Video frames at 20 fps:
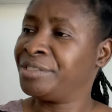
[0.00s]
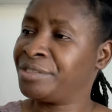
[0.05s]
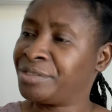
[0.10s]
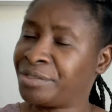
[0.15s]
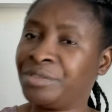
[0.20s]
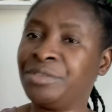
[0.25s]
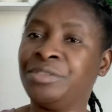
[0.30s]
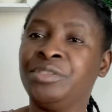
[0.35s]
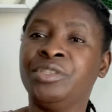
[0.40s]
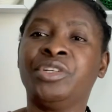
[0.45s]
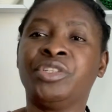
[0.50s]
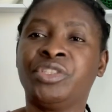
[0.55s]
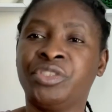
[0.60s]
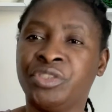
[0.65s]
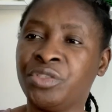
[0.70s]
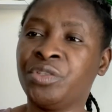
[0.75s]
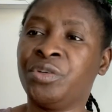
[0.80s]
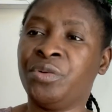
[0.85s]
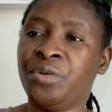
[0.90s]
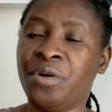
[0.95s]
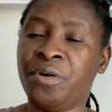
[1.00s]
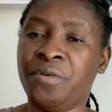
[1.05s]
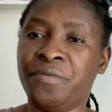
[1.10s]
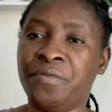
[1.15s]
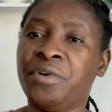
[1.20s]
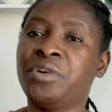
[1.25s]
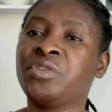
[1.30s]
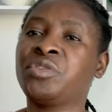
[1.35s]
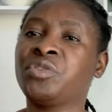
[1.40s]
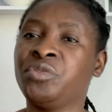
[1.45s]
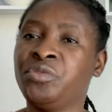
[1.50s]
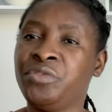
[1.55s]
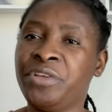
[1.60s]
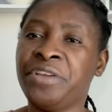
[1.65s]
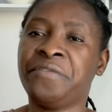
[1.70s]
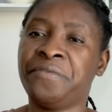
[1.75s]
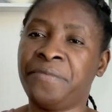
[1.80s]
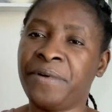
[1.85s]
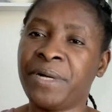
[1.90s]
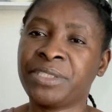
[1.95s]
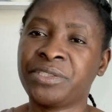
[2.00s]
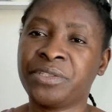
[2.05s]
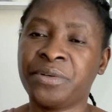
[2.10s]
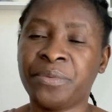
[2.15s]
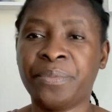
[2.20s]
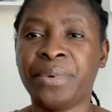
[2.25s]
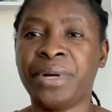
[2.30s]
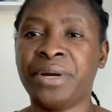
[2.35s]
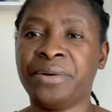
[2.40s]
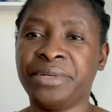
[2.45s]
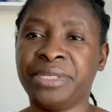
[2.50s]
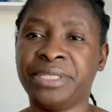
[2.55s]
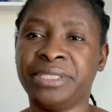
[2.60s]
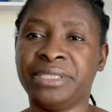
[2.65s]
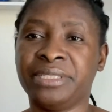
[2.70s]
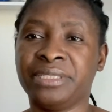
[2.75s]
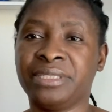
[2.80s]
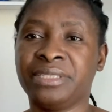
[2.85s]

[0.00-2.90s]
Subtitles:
to just show up or to do a fashion parade.